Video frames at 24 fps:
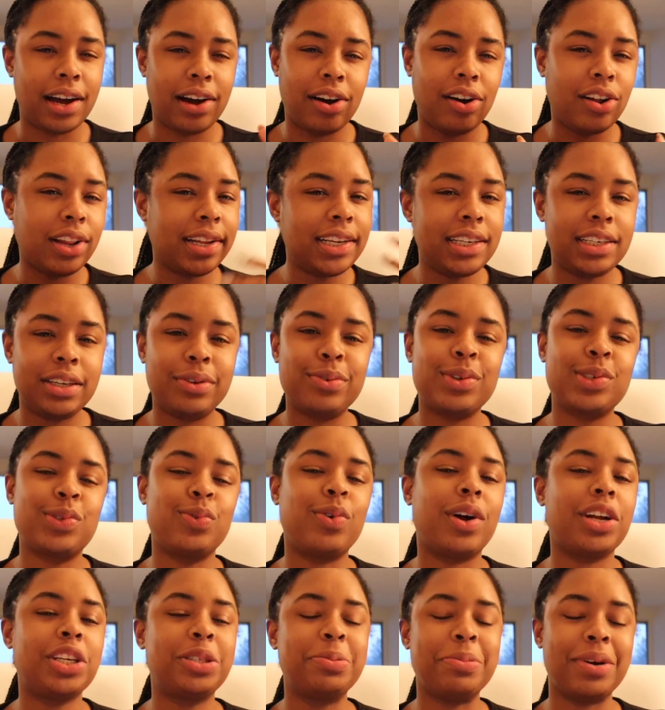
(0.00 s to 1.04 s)
all I did was
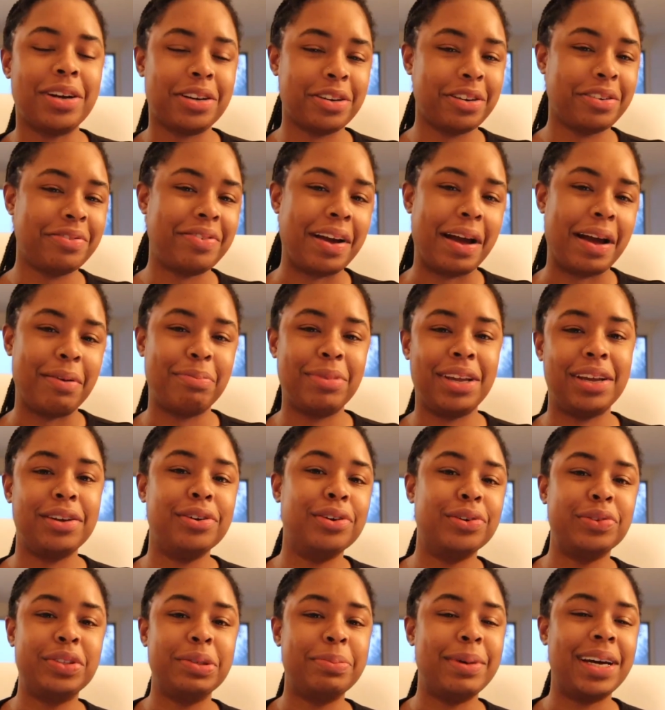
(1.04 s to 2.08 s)
watch Modern Family and
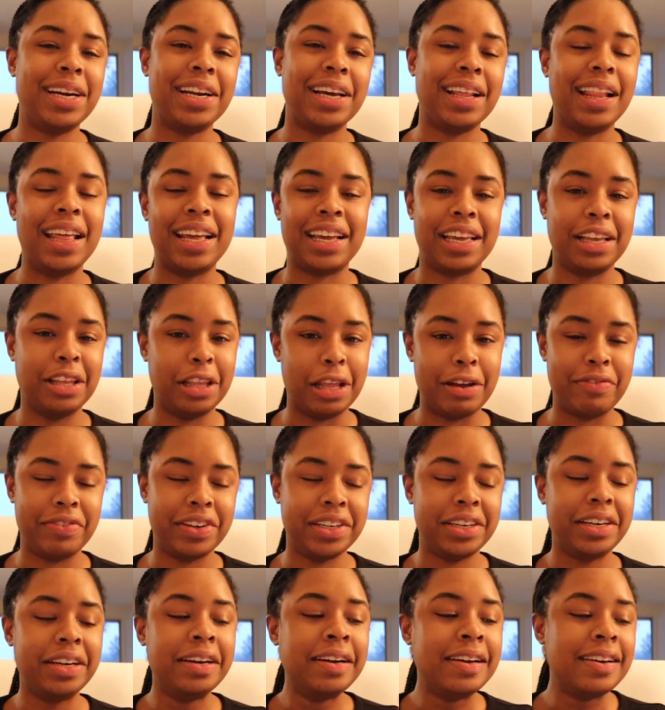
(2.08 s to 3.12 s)
go to bed at like
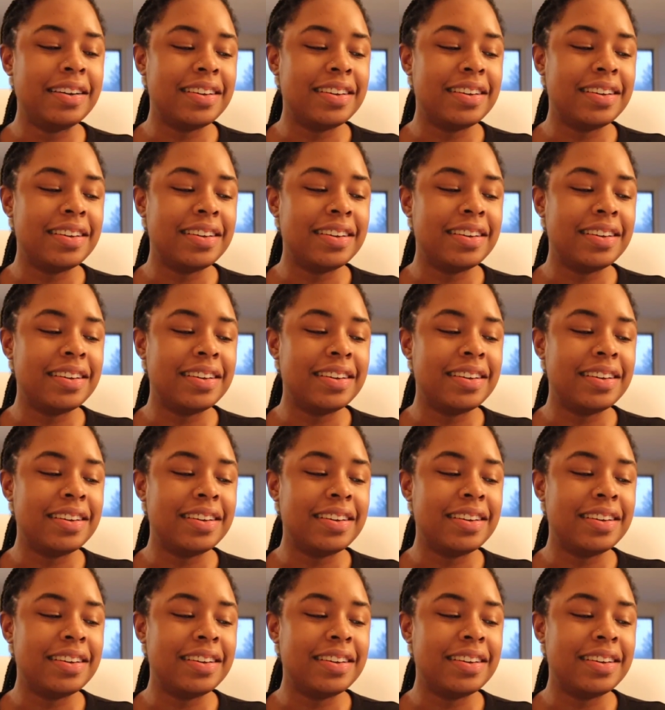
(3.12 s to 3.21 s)
11.